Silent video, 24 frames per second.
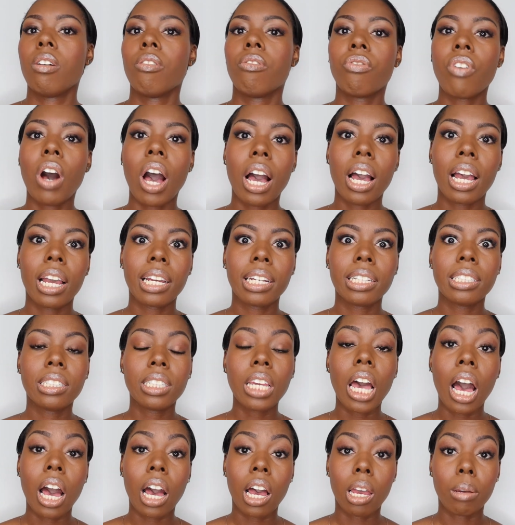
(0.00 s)
find
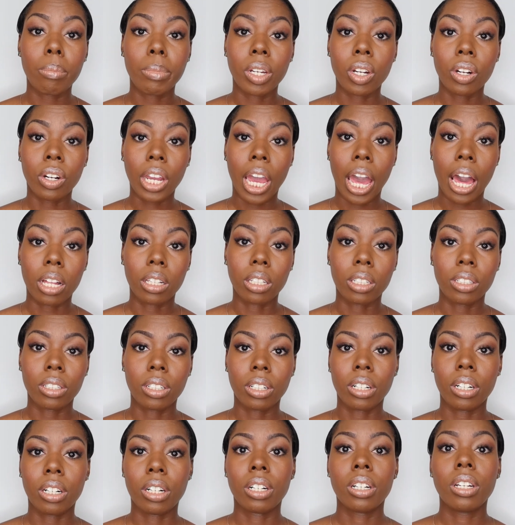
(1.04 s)
time in your
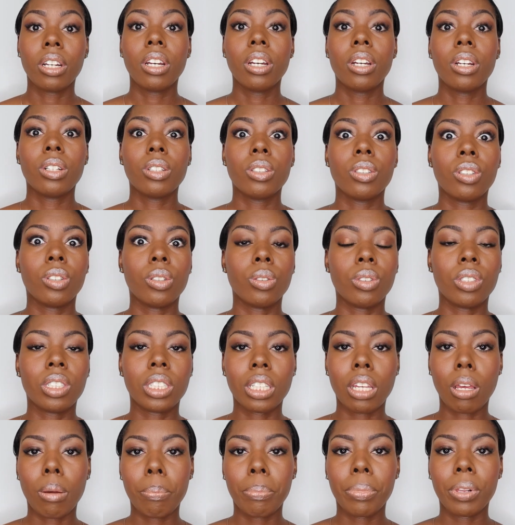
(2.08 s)
calendar to
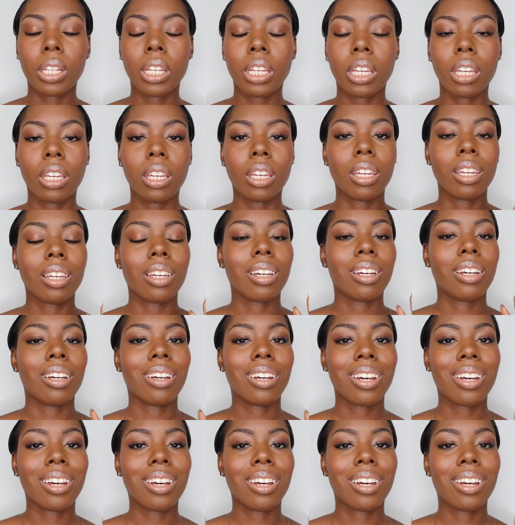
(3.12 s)
simply